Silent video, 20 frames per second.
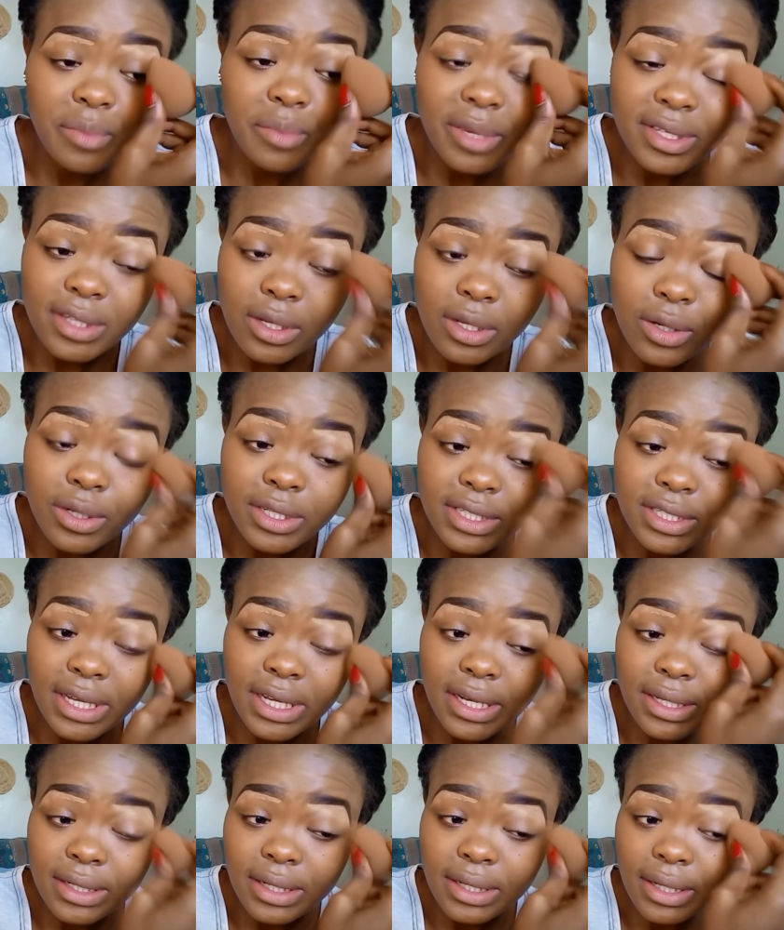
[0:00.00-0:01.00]
It makes it look
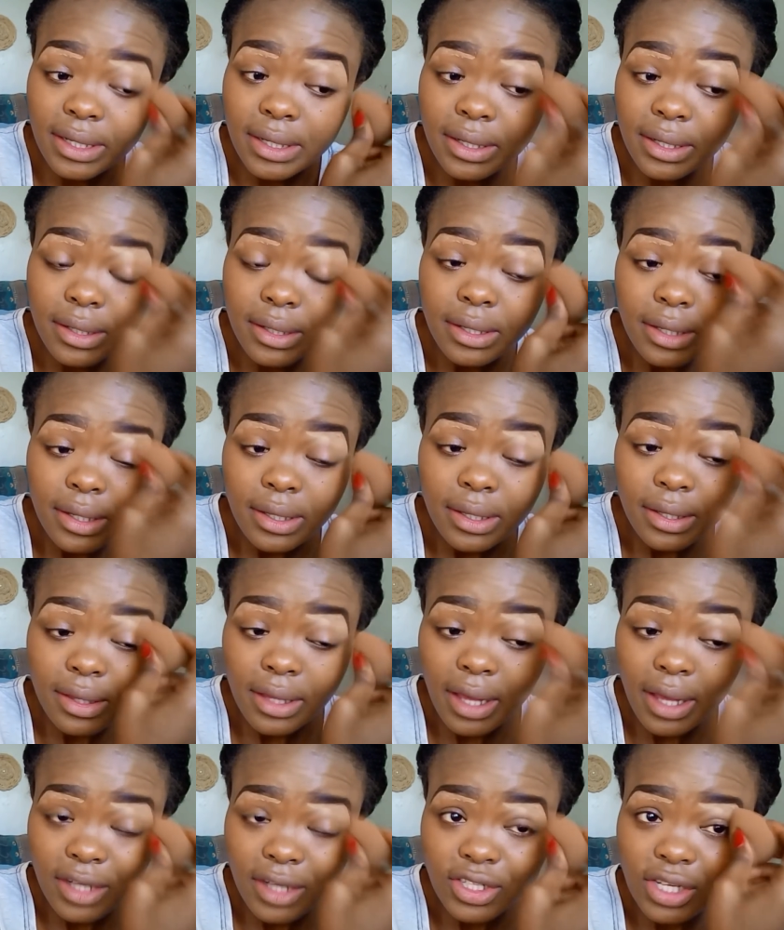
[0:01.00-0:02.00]
done, like
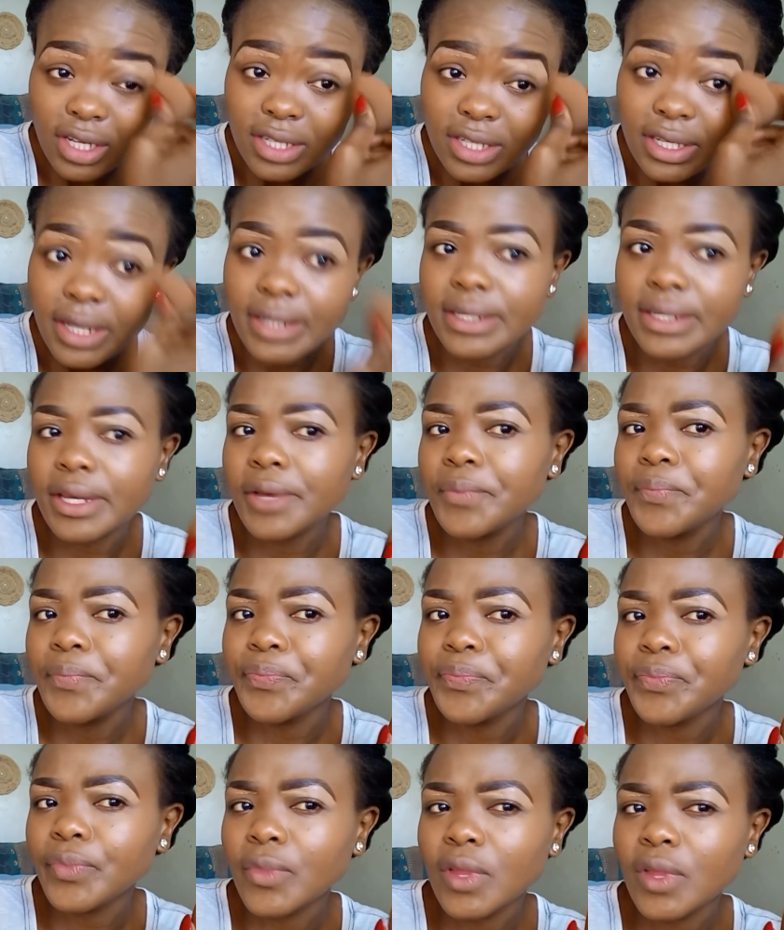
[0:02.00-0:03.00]
they're actually done. Yeah,
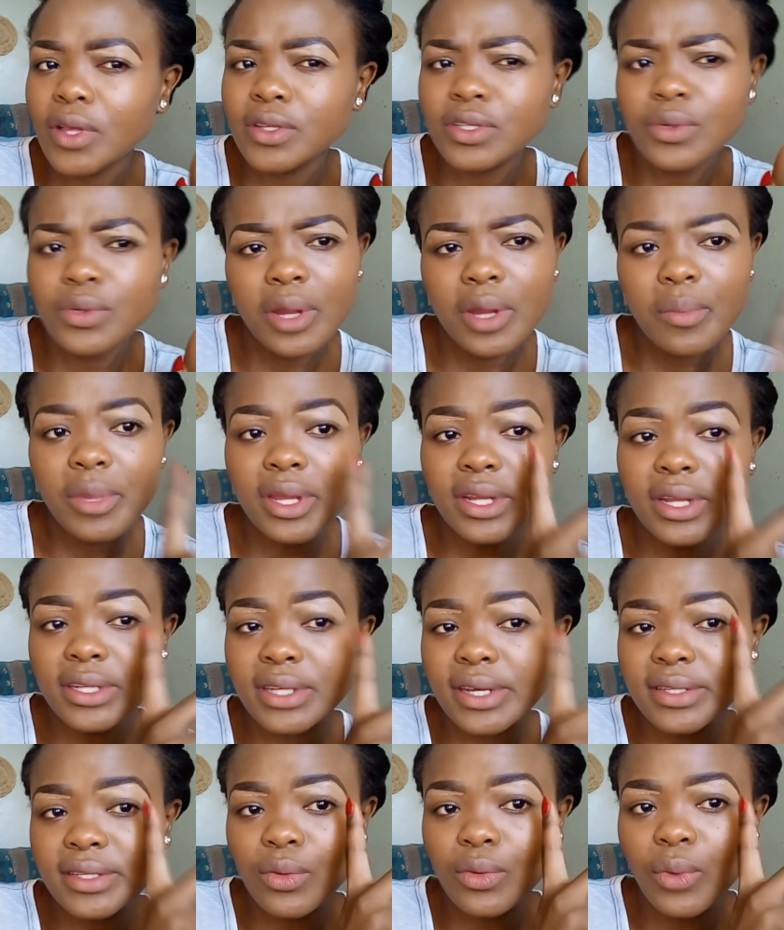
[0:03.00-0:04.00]
see what I mean? It
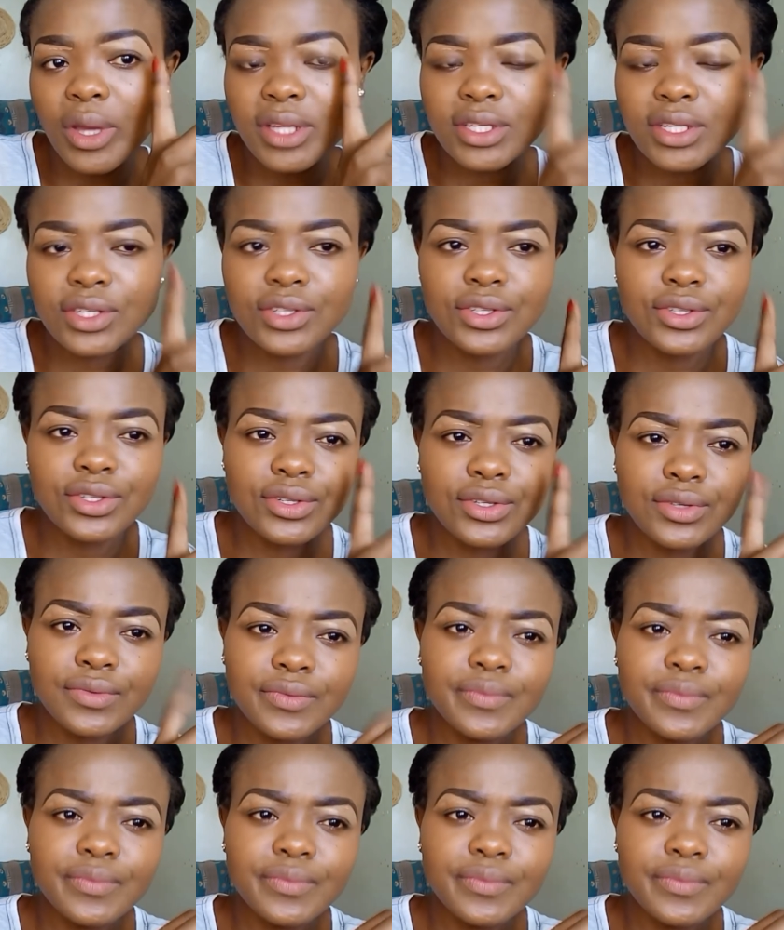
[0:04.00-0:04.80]
has a whitish,